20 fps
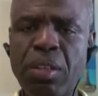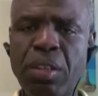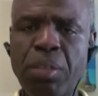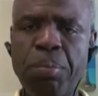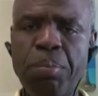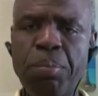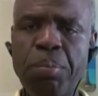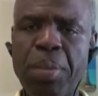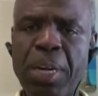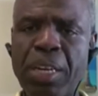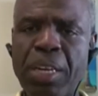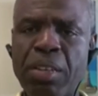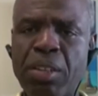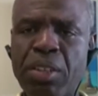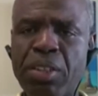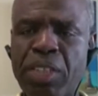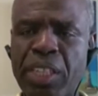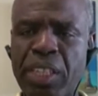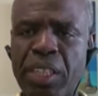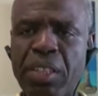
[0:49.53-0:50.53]
hurt by
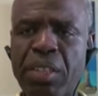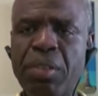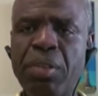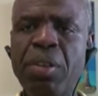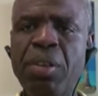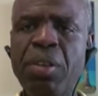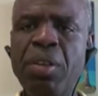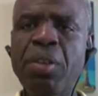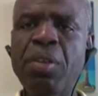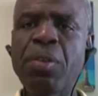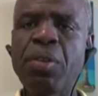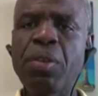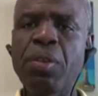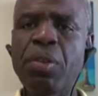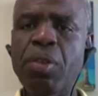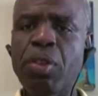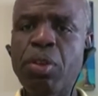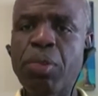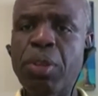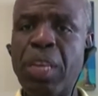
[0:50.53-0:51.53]
Dorian,
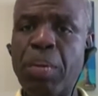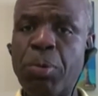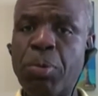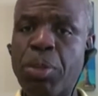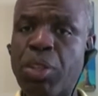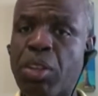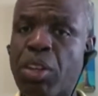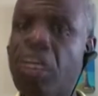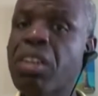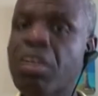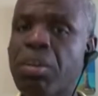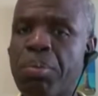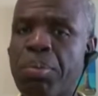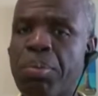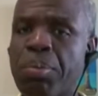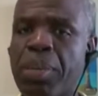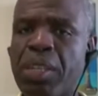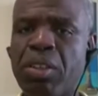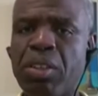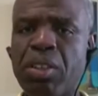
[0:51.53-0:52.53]
but, but were not
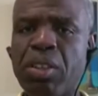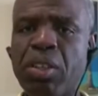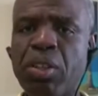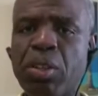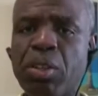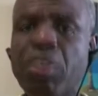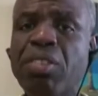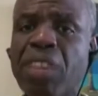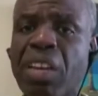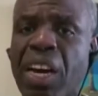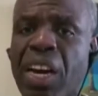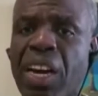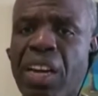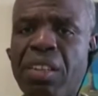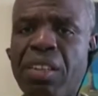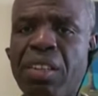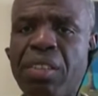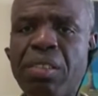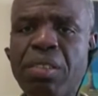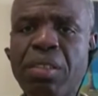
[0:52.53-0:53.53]
hurt by Dorian, those
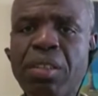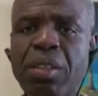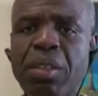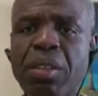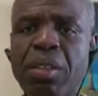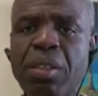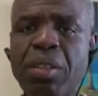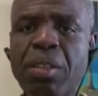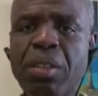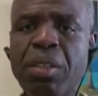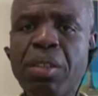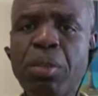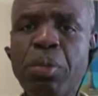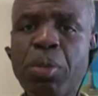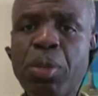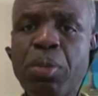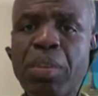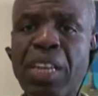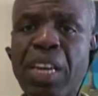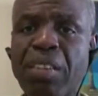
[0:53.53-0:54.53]
islands were
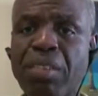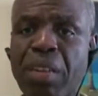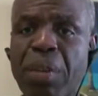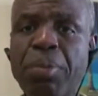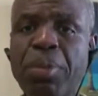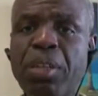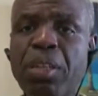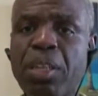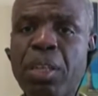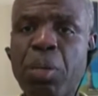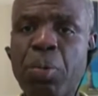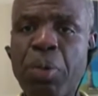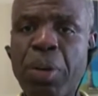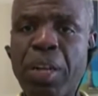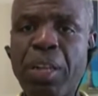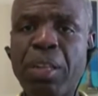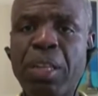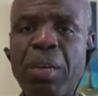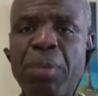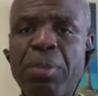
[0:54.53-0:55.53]
doing exceptionally
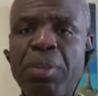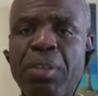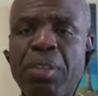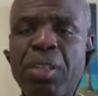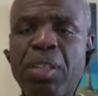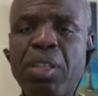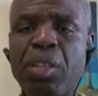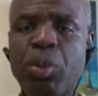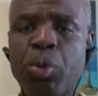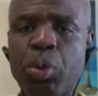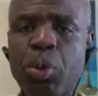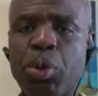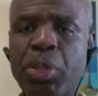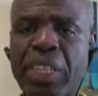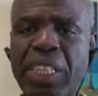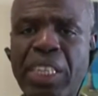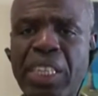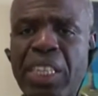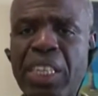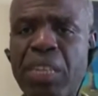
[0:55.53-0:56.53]
well. They were still
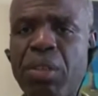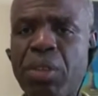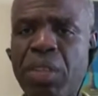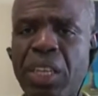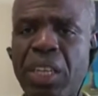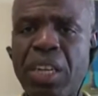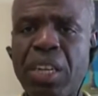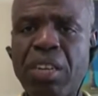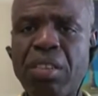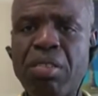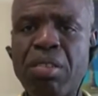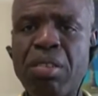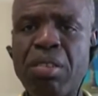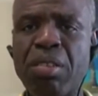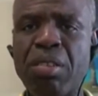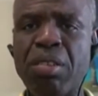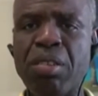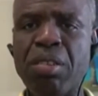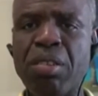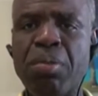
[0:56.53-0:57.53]
growing year on year in
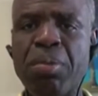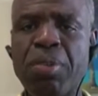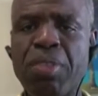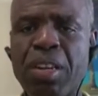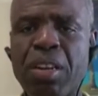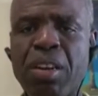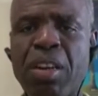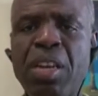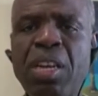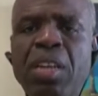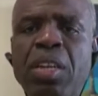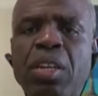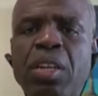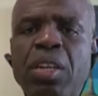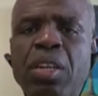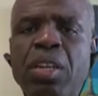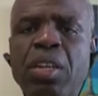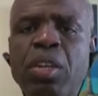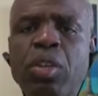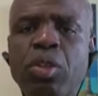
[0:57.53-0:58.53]
terms of their
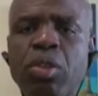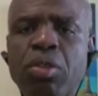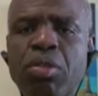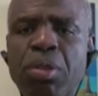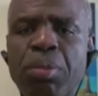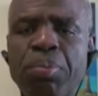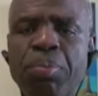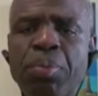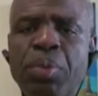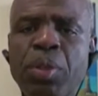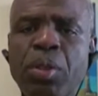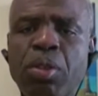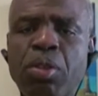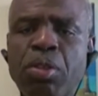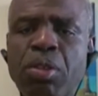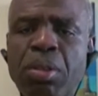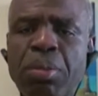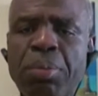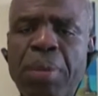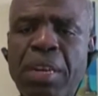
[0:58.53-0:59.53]
tourism
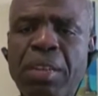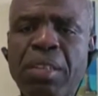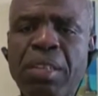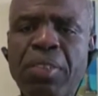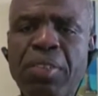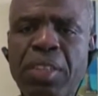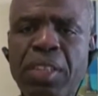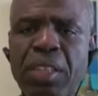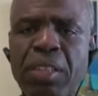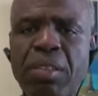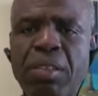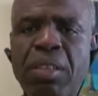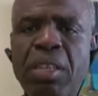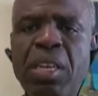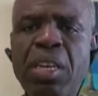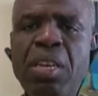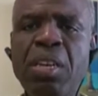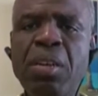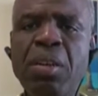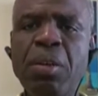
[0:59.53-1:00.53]
tourism activities.
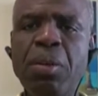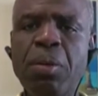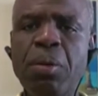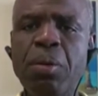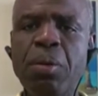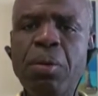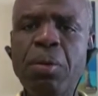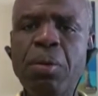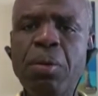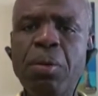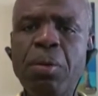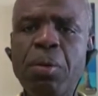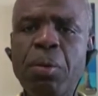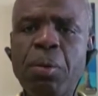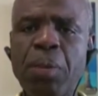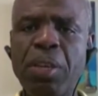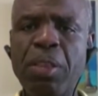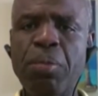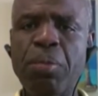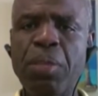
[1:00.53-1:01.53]

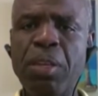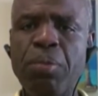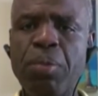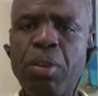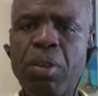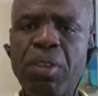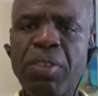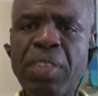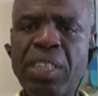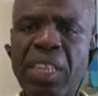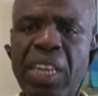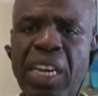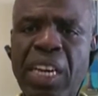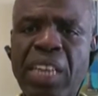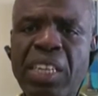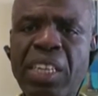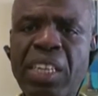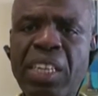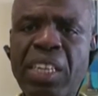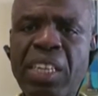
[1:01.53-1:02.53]
With with COVID
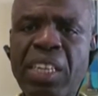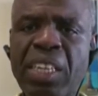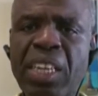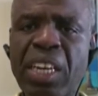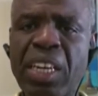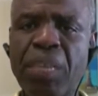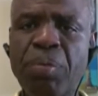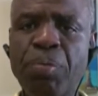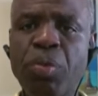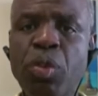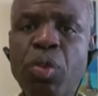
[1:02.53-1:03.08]
nineteen,